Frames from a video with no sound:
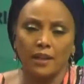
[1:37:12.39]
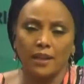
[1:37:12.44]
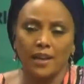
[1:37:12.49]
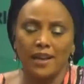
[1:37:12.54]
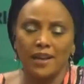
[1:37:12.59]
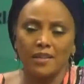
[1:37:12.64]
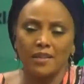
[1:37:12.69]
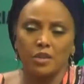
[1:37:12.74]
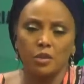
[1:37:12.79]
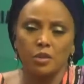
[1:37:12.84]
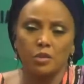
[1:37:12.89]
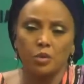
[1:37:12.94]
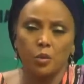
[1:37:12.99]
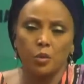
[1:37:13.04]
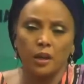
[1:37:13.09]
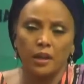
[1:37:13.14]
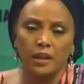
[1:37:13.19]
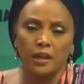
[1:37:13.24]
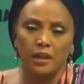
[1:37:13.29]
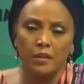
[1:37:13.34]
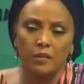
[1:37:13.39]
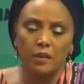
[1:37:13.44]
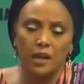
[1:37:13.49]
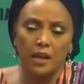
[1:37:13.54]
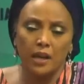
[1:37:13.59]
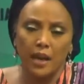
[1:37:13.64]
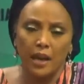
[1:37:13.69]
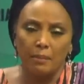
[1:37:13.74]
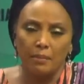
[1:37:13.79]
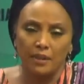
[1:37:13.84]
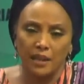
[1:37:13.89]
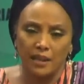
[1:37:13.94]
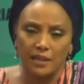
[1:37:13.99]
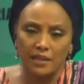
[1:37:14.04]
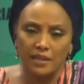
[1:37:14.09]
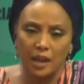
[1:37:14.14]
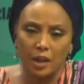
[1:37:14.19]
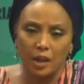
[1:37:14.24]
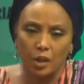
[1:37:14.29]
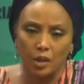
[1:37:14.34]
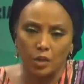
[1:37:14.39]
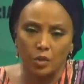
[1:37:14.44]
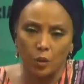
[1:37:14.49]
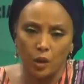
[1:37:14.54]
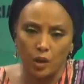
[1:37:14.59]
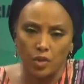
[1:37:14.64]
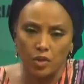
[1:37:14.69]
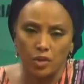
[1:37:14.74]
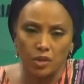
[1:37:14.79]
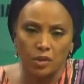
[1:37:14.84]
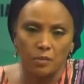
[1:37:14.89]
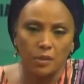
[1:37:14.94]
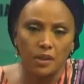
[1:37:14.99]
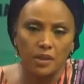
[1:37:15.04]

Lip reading: can I ask you to quickly recap that second question?